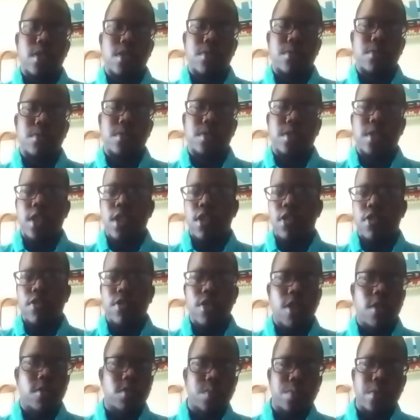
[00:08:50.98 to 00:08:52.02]
descendant or
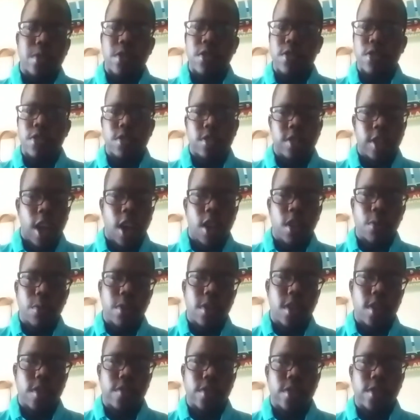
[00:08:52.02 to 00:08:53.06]
your offspring or your child or
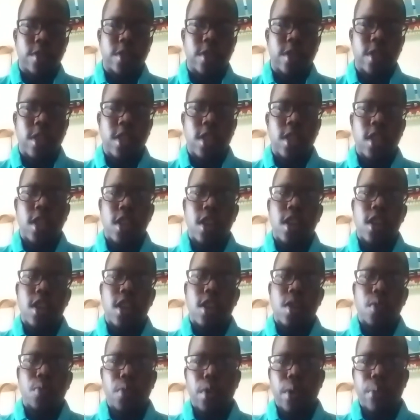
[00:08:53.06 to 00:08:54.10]
whatever
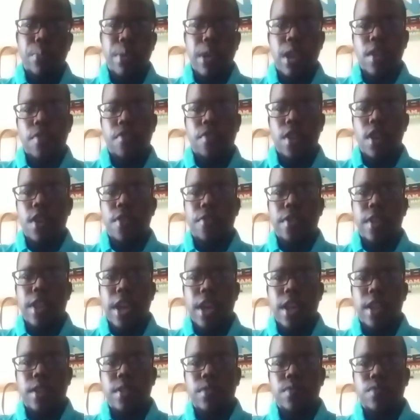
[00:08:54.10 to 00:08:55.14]
would benefit off of
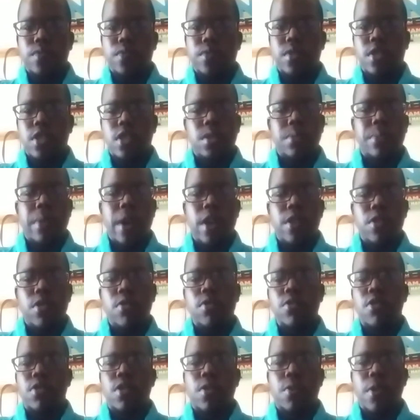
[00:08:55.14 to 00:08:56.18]
that just by you
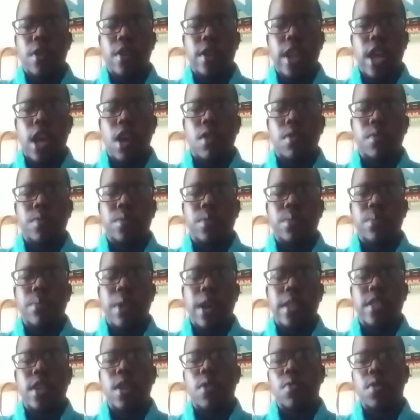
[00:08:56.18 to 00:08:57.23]
doing the work now.
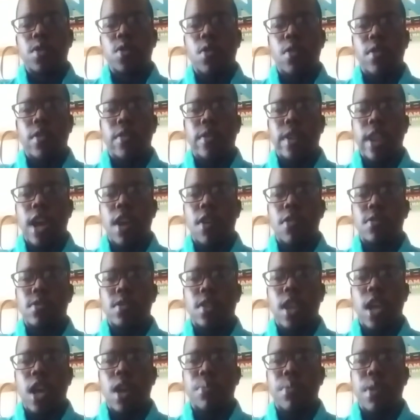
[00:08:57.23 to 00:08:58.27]
But I think what's going on now is
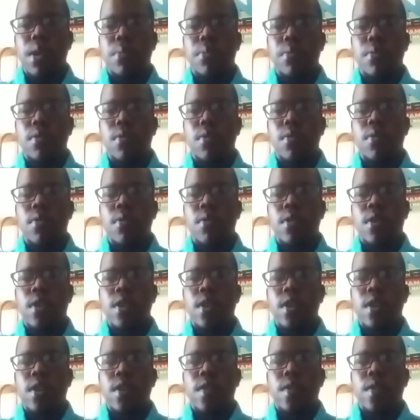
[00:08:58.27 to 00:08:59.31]
a lot of people,
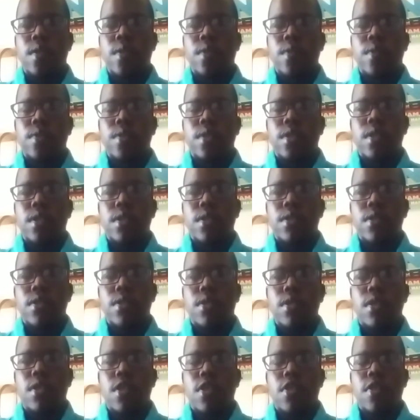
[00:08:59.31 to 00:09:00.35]

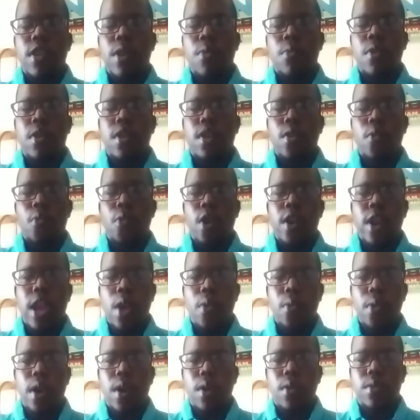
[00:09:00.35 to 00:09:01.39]
they want to wear
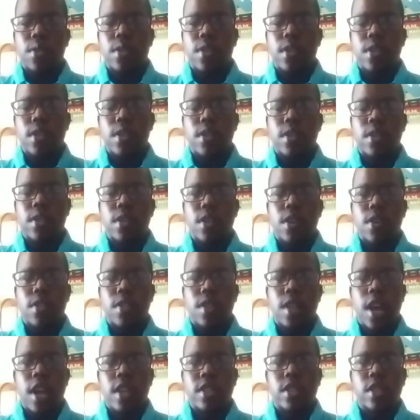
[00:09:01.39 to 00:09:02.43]
that wealth,
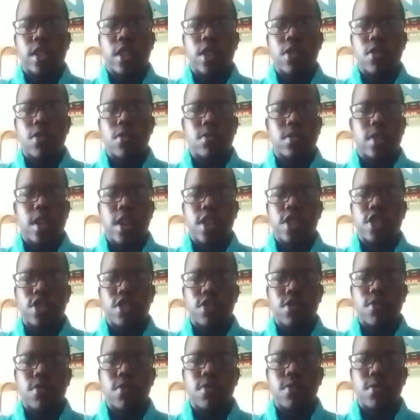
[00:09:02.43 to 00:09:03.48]
nice clothes, nice
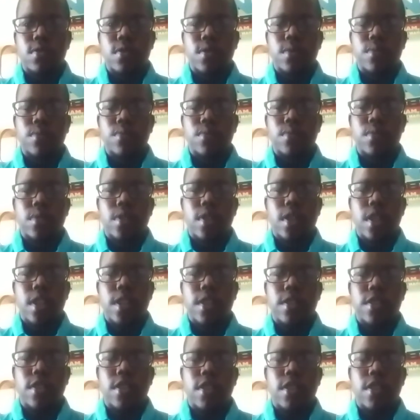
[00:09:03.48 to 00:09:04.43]
shoes, and